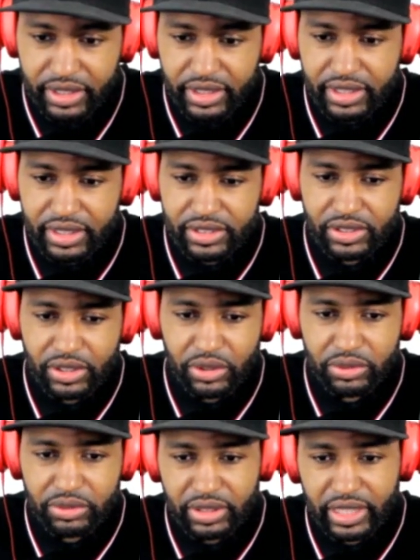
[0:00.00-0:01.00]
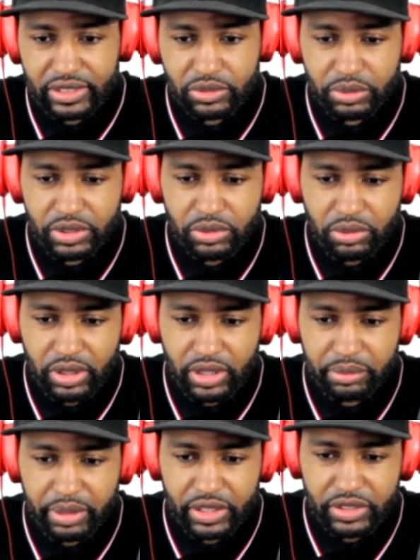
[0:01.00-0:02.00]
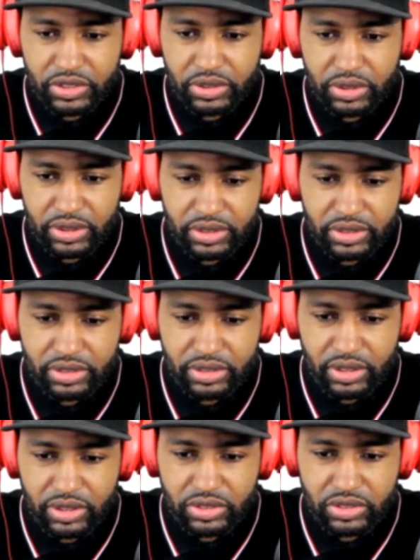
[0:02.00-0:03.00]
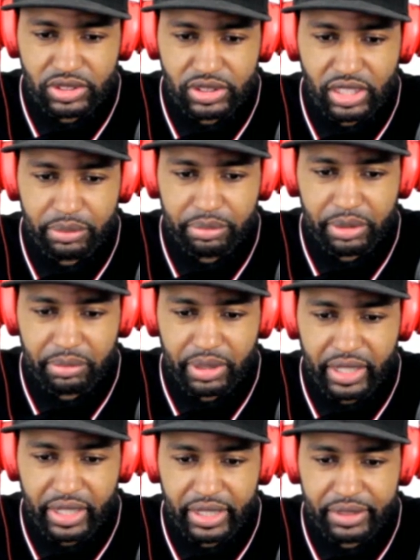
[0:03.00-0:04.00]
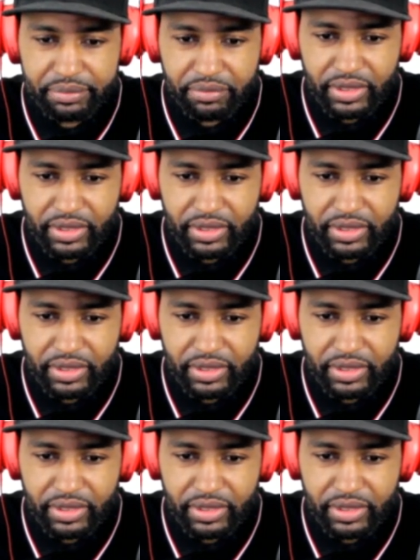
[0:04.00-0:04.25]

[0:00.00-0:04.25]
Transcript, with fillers: So that's what you want to make sure you know you just keep in mind.